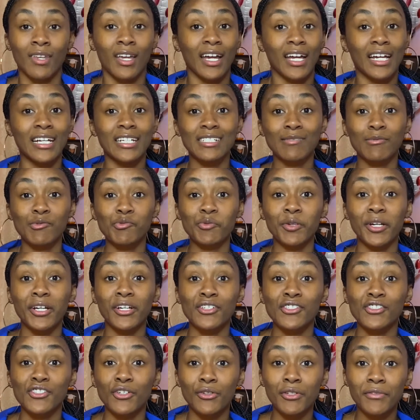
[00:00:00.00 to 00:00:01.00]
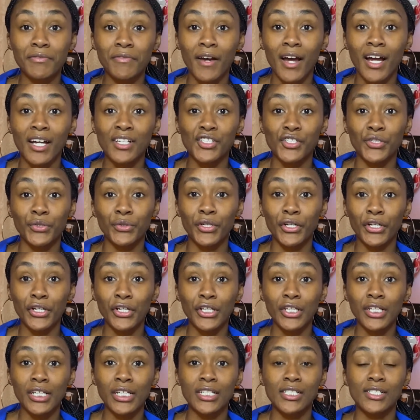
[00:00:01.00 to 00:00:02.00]
it just made my hair so defined, so
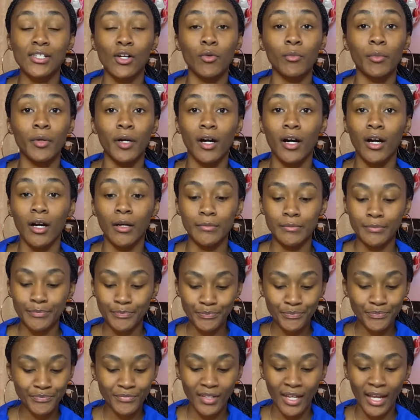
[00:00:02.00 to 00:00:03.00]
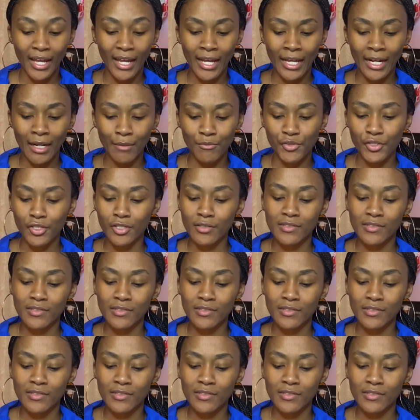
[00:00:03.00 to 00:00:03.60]
curly, so bomb. And I'm sure you've